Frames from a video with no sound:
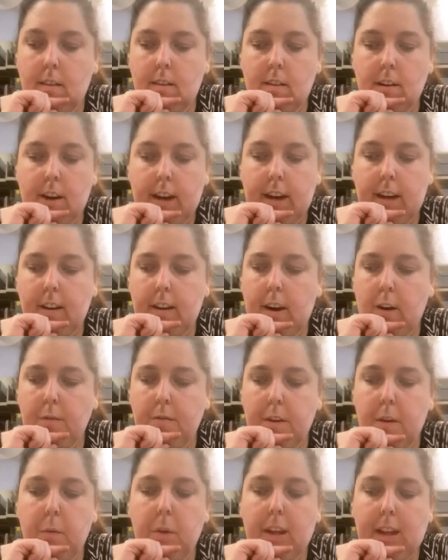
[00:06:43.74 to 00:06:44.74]
the
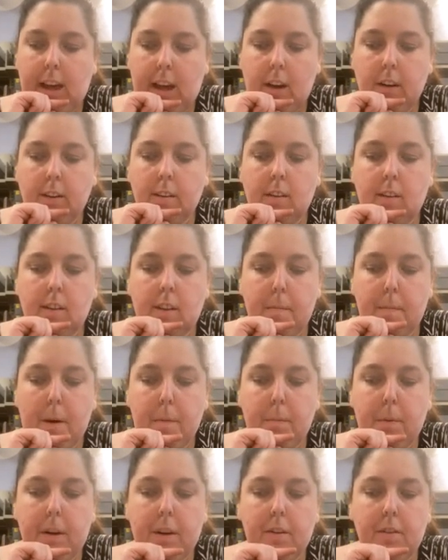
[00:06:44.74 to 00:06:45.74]

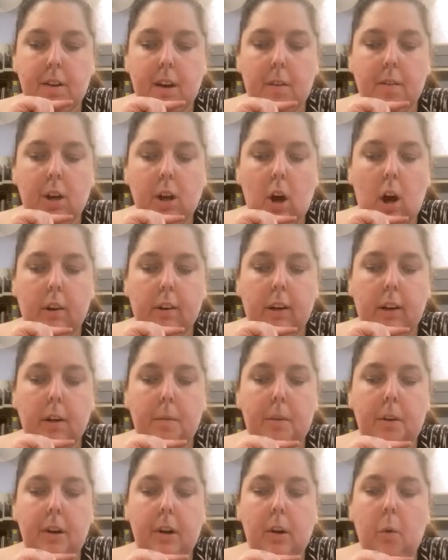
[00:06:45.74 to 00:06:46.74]
members of the Cochrane
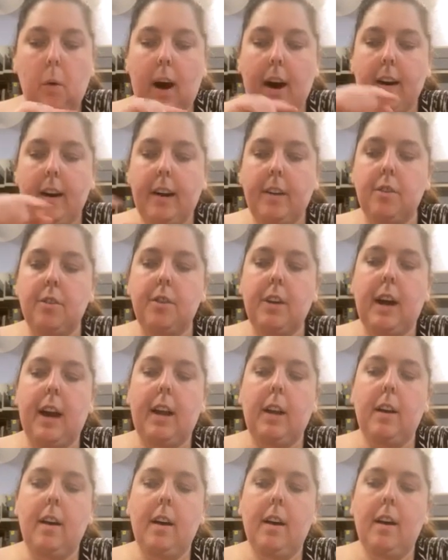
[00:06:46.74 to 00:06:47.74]
Community Choir
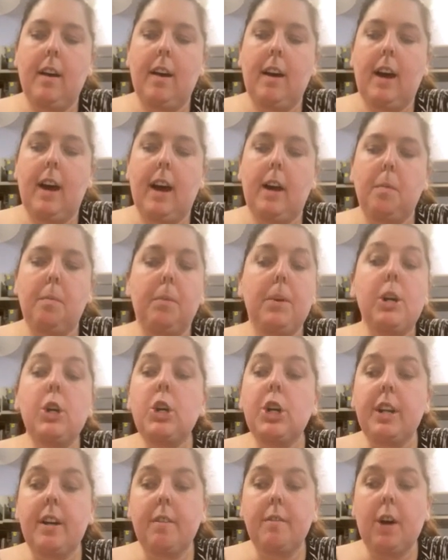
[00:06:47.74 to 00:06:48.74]
entertained an
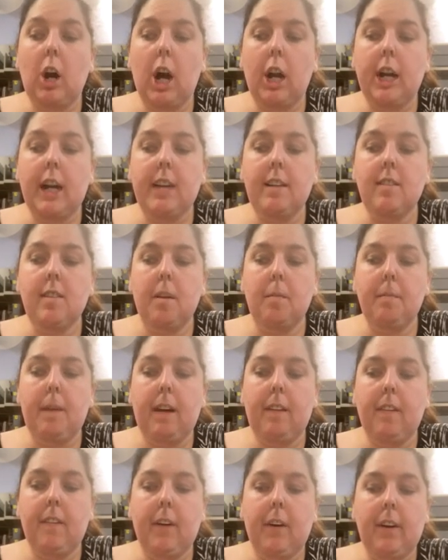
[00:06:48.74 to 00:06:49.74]
appreciative audience on
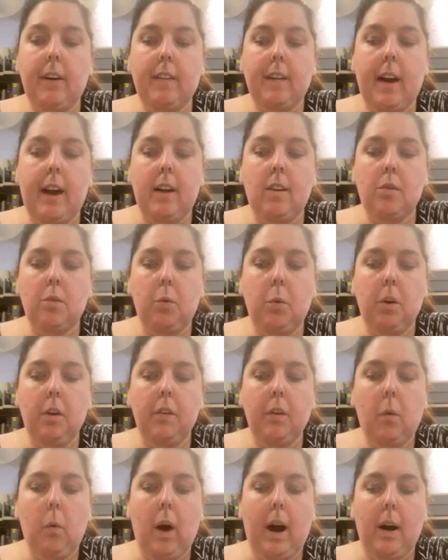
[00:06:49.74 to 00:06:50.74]
May 3rd at the high school.
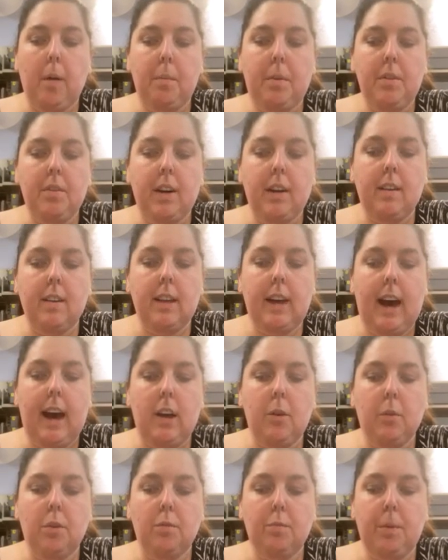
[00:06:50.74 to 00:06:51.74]
The choir presented the
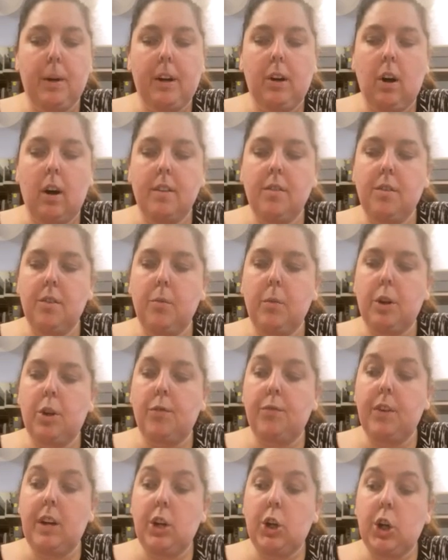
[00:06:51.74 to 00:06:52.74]
annual spring concert,
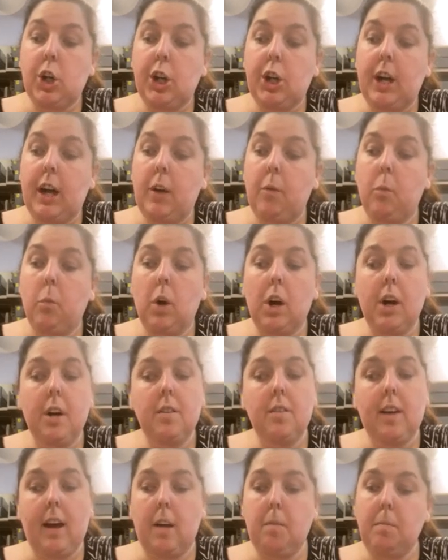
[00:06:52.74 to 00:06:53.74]
which featured, in
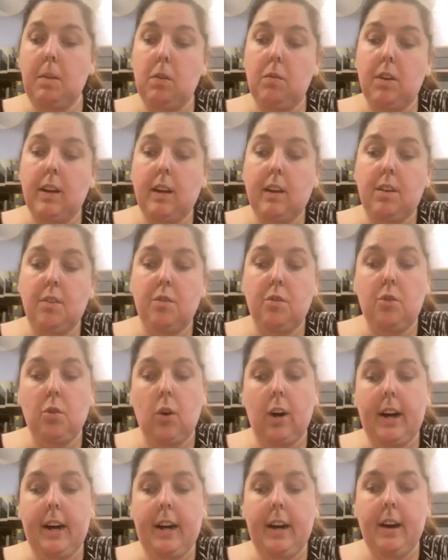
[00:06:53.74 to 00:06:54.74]
words and music, the
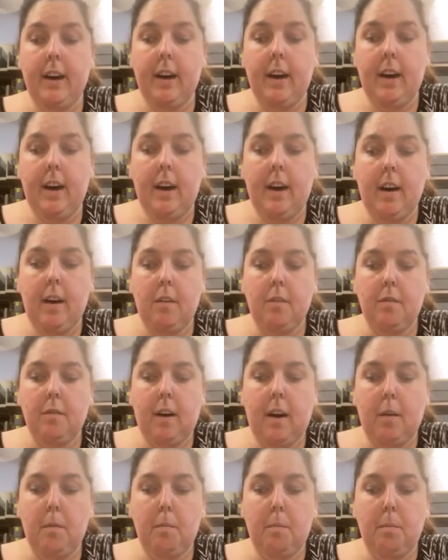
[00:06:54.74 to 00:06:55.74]
story of
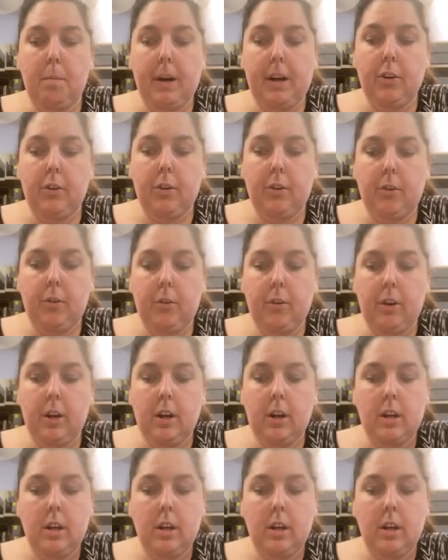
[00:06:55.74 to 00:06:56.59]
Brigadoon.